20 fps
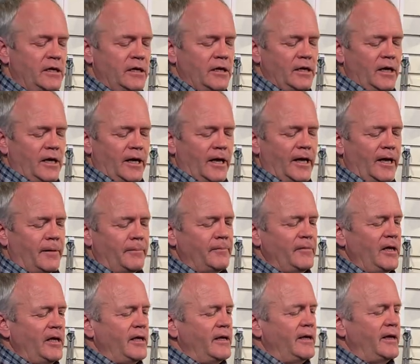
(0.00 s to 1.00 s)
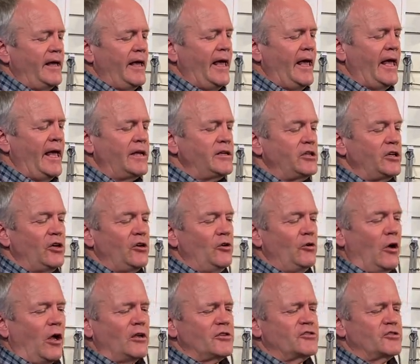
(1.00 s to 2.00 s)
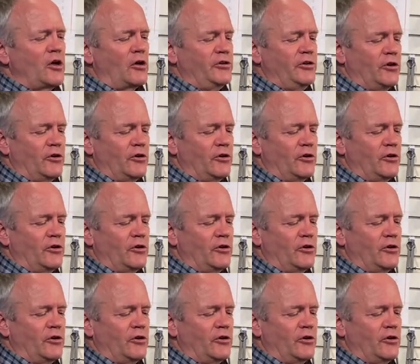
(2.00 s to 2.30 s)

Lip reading: And you also,